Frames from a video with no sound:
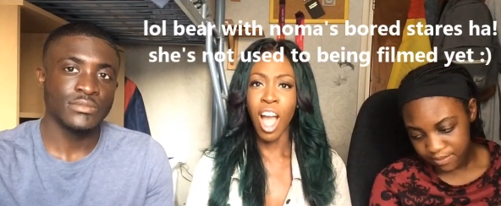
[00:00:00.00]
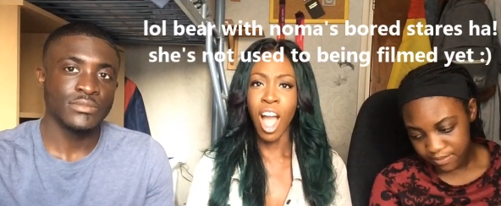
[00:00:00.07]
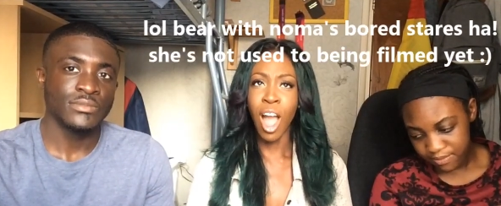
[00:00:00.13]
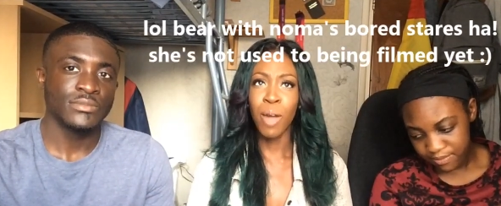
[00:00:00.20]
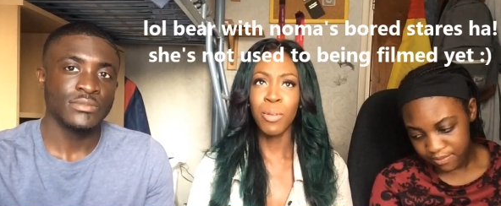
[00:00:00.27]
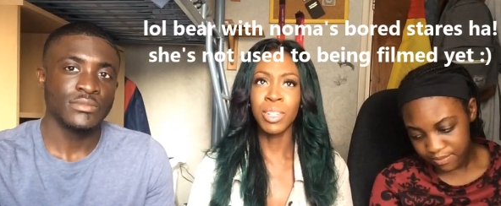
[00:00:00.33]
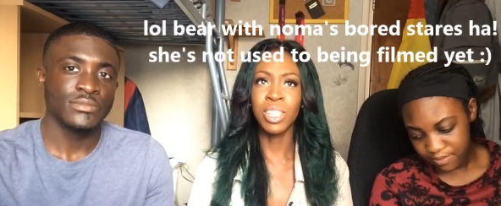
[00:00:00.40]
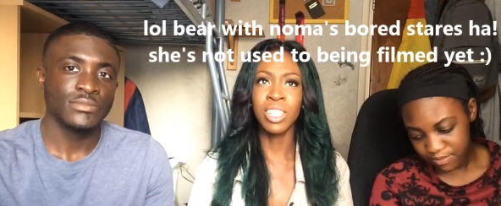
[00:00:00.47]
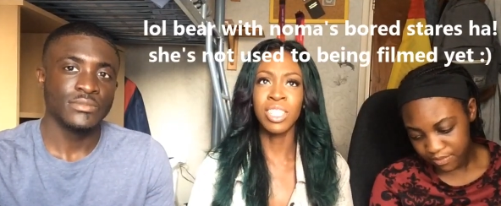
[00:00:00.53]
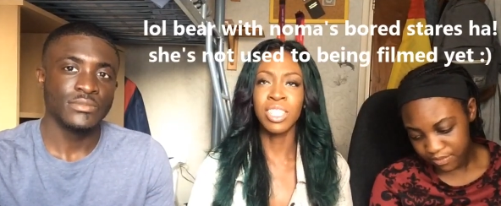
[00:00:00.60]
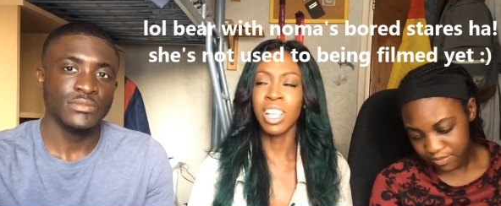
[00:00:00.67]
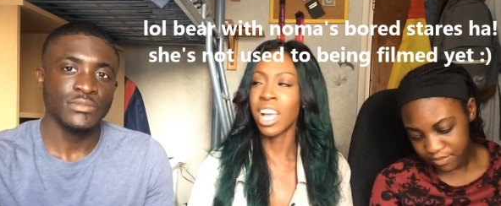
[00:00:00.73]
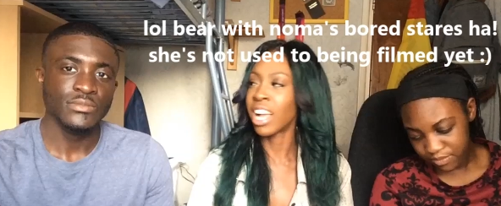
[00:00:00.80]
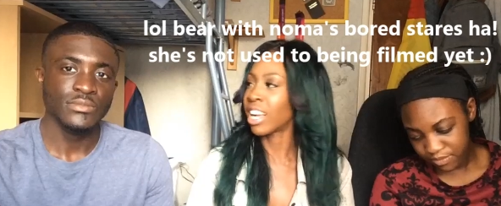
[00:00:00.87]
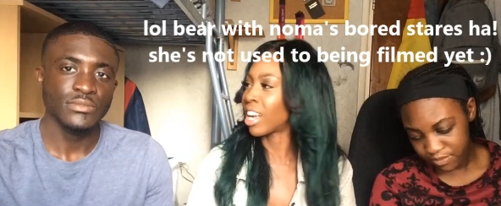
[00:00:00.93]
Speaker 1: I was just
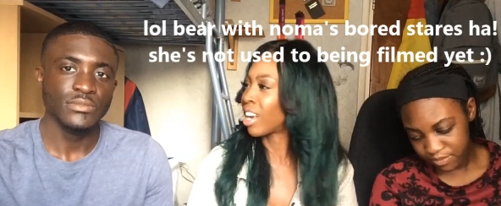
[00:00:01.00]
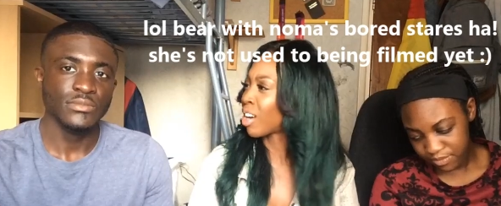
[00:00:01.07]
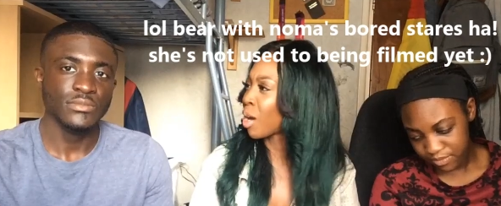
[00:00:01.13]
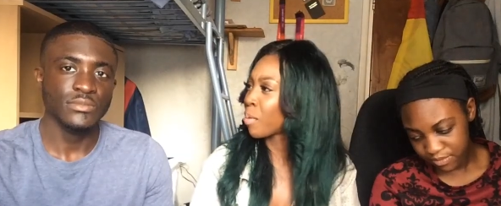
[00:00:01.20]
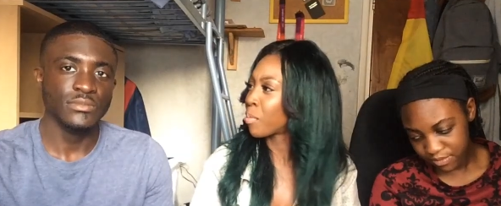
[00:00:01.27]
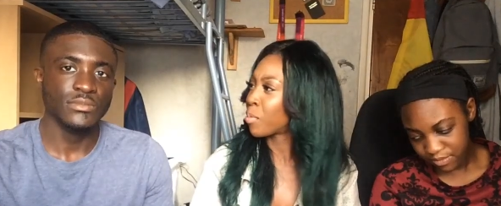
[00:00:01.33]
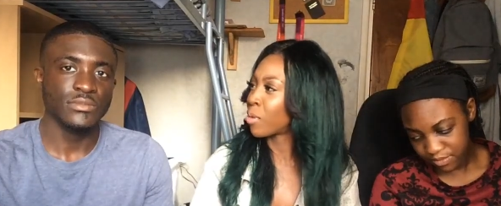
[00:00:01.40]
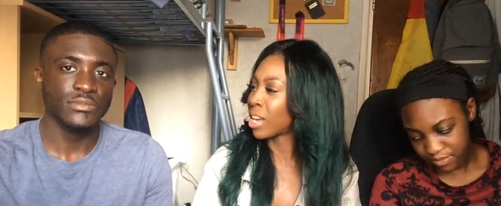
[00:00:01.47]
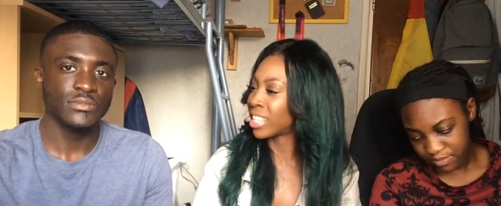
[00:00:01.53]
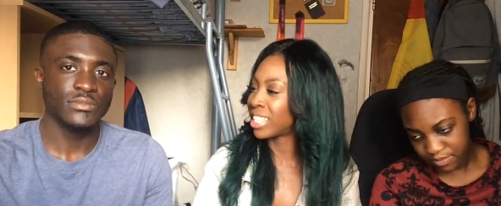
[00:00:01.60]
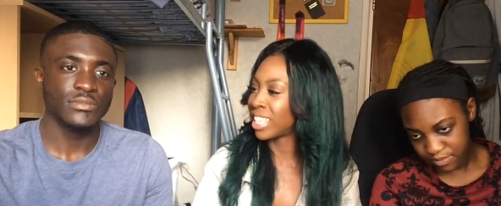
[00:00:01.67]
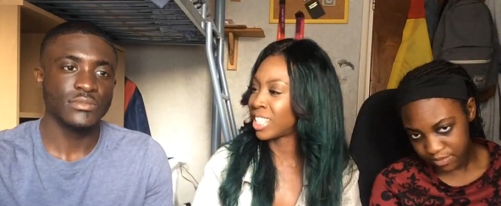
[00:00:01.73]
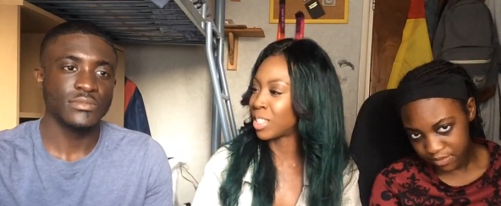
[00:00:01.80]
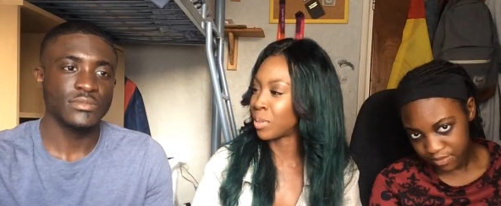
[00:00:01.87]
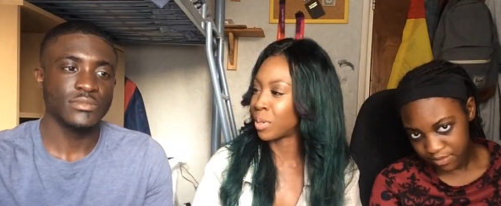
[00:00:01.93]
like I can't remember what I
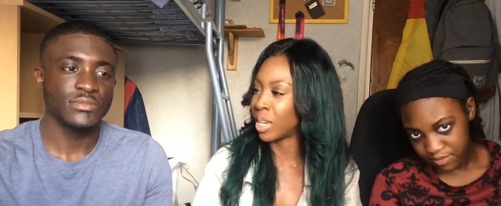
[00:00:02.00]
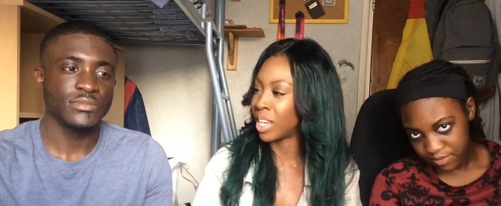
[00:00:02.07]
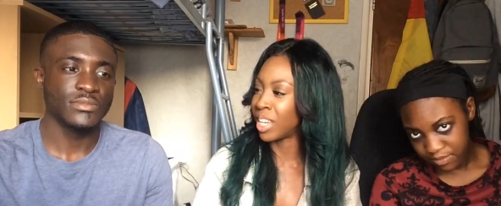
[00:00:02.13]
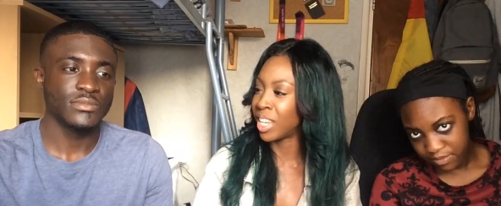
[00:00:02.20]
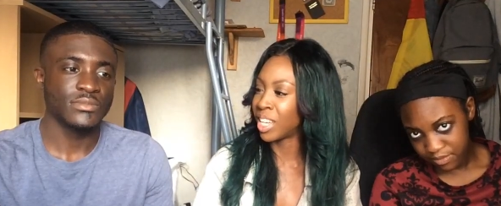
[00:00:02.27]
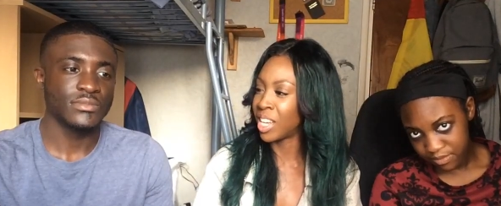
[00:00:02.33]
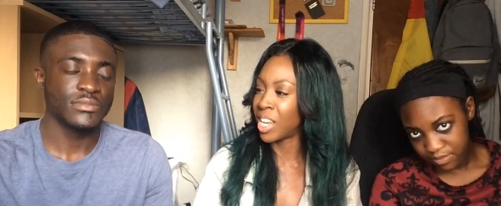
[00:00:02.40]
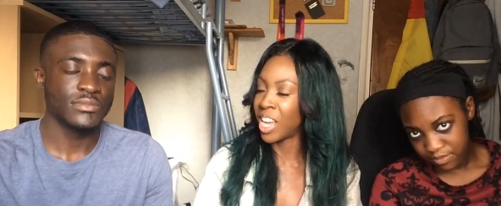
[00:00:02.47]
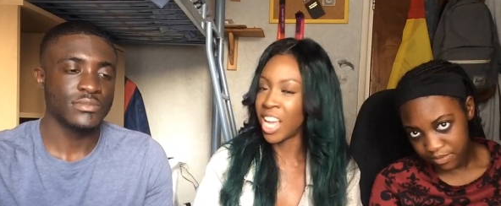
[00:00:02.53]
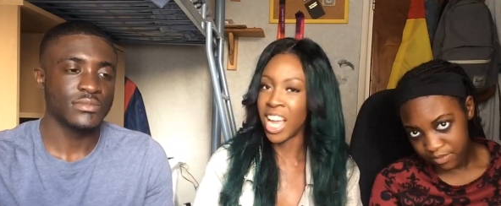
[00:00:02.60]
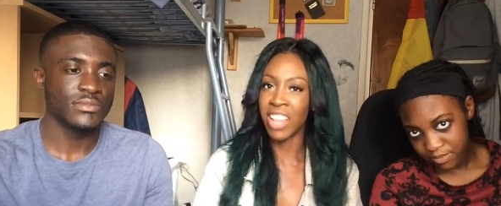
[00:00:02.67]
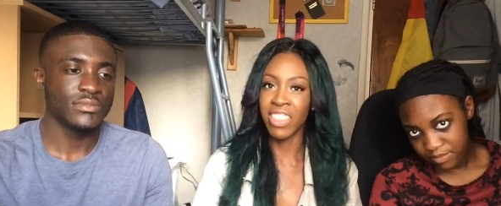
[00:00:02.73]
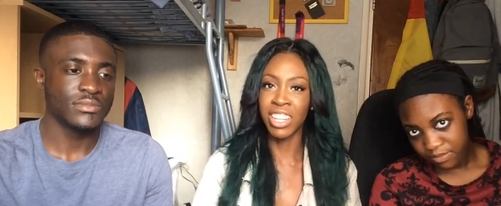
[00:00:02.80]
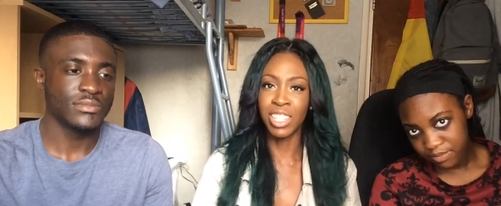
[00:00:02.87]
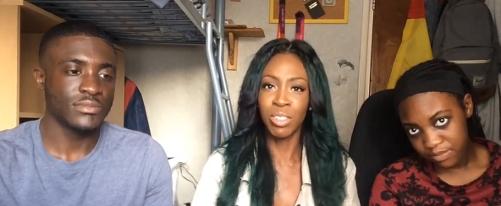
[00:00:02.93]
said to her,
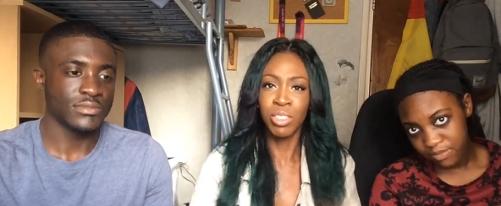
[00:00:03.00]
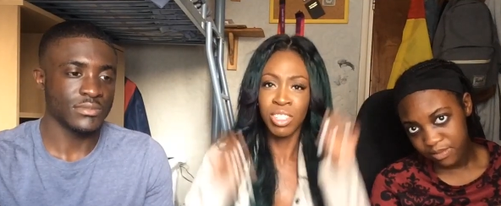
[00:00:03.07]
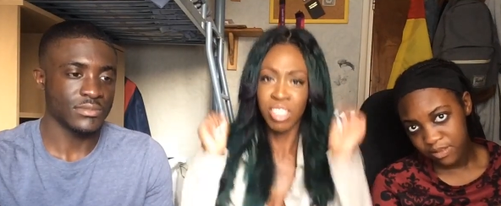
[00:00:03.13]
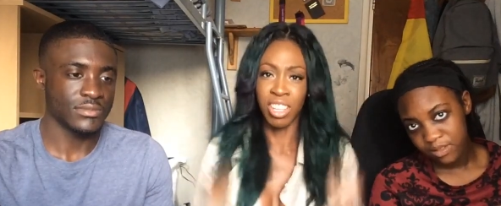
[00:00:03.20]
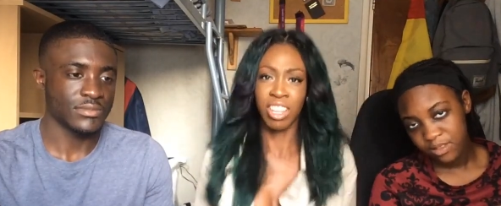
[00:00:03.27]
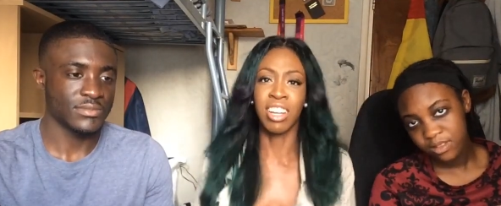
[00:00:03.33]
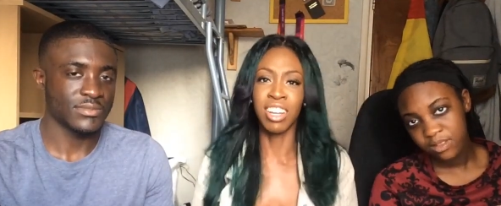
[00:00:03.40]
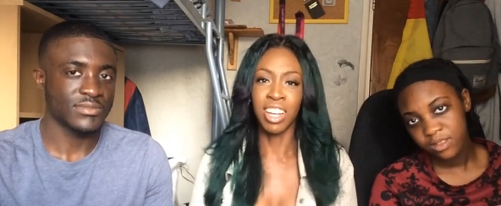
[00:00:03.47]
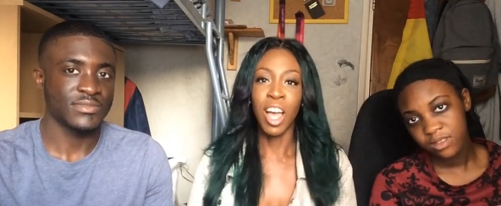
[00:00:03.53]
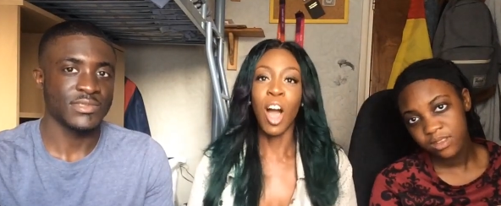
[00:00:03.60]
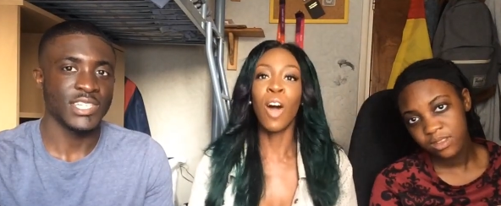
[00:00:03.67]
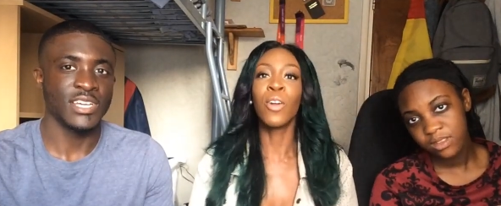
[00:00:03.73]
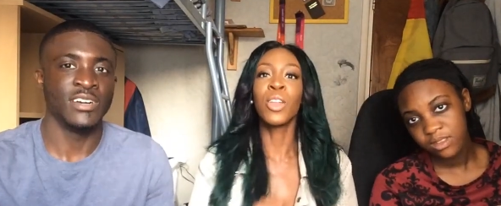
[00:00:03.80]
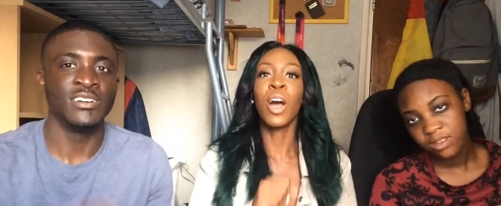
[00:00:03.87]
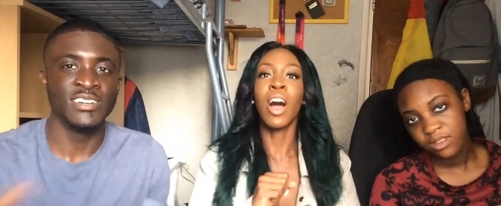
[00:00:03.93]
and then she was just like
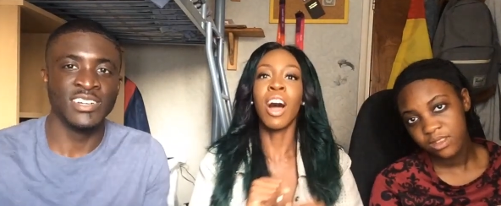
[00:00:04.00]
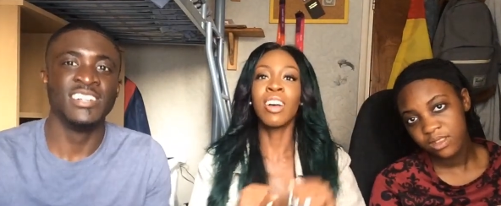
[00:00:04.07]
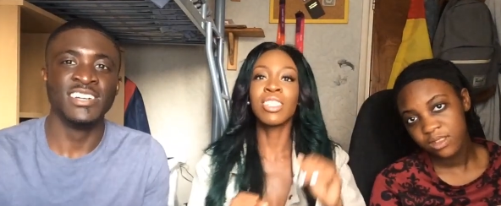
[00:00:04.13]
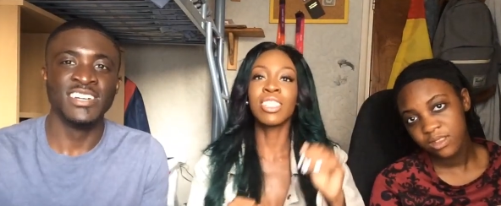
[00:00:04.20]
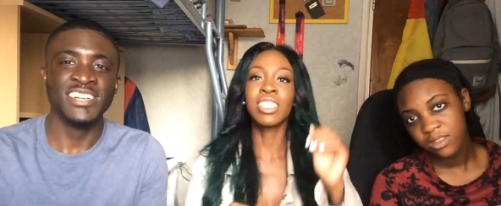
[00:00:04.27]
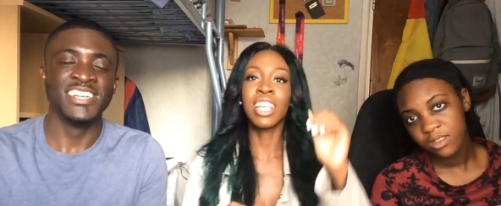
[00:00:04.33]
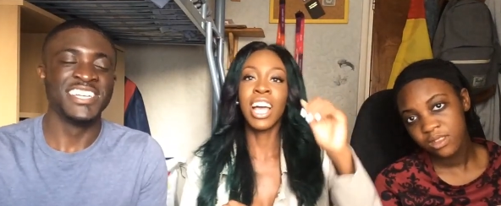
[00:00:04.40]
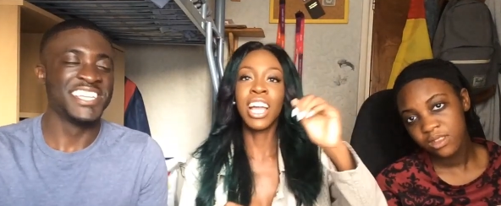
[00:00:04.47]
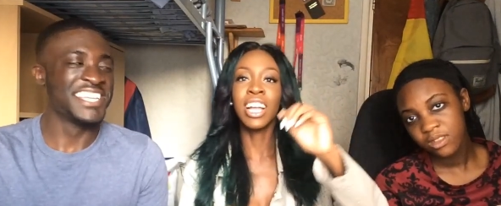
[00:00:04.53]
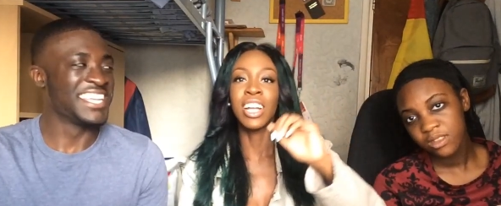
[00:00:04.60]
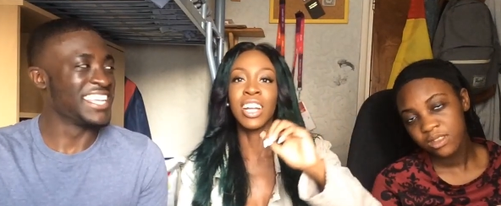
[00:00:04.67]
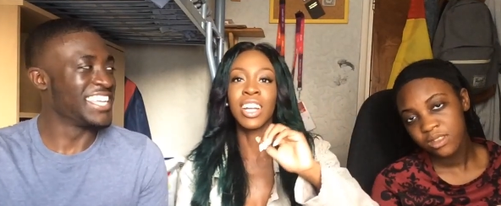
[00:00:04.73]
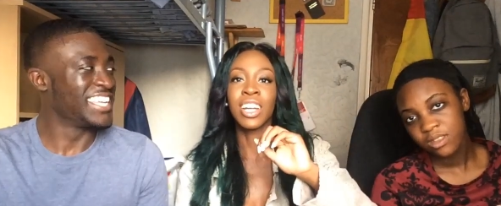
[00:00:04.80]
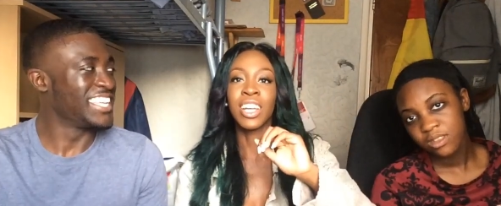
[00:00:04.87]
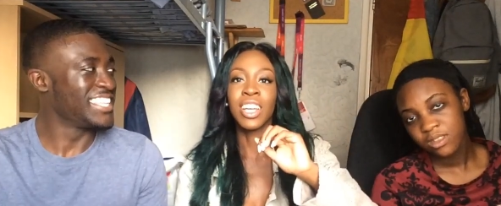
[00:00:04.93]
oh no I was just
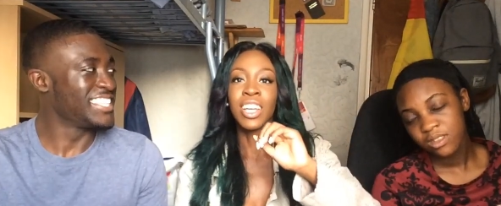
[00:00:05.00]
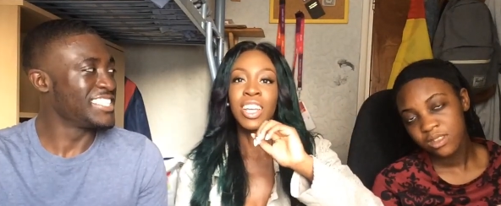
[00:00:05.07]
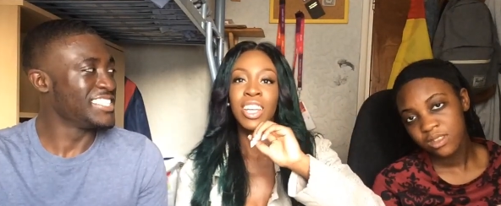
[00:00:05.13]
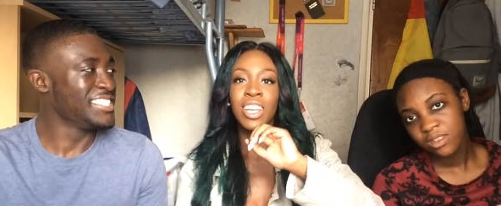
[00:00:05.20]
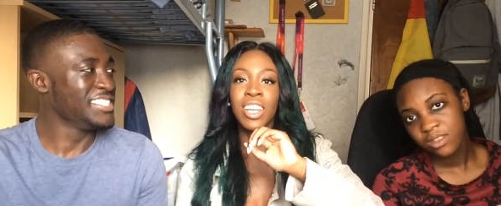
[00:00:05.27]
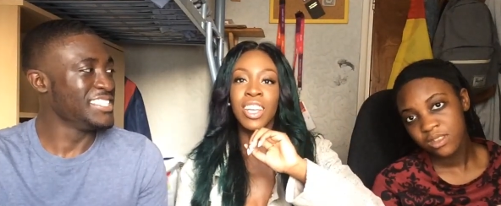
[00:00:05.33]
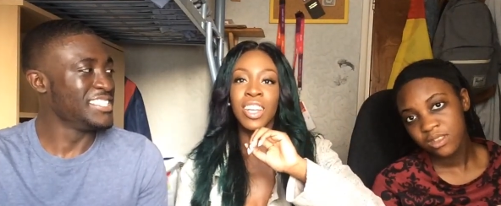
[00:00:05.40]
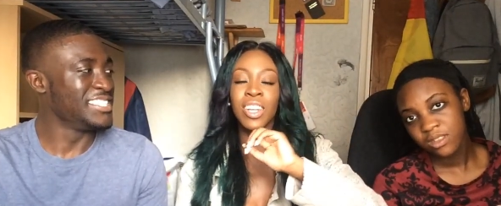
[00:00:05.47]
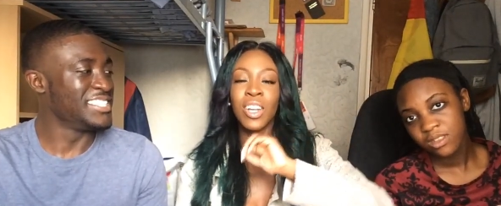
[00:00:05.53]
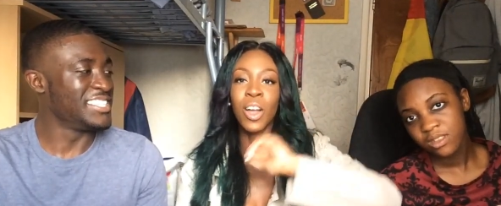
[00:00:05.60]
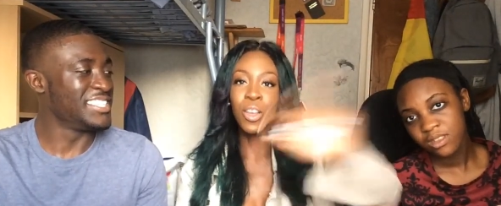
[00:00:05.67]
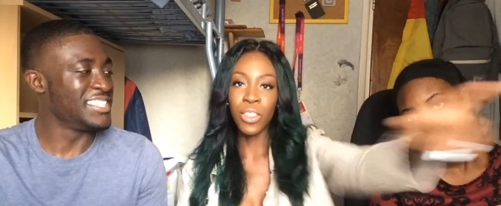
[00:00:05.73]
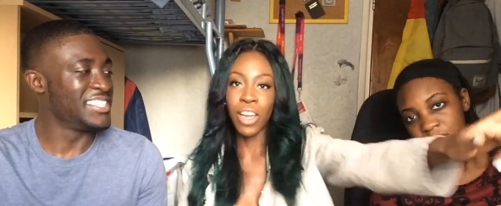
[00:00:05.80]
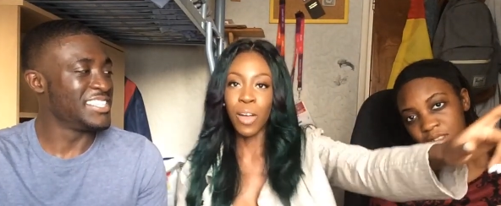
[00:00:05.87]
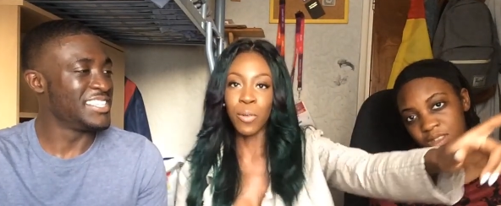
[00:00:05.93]
like
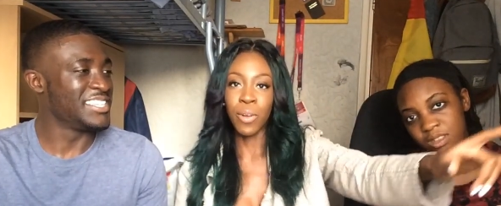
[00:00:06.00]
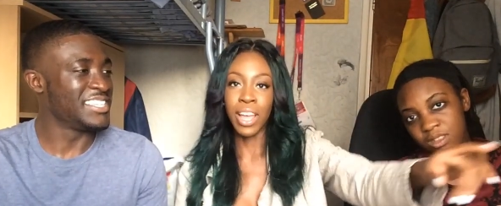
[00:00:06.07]
go that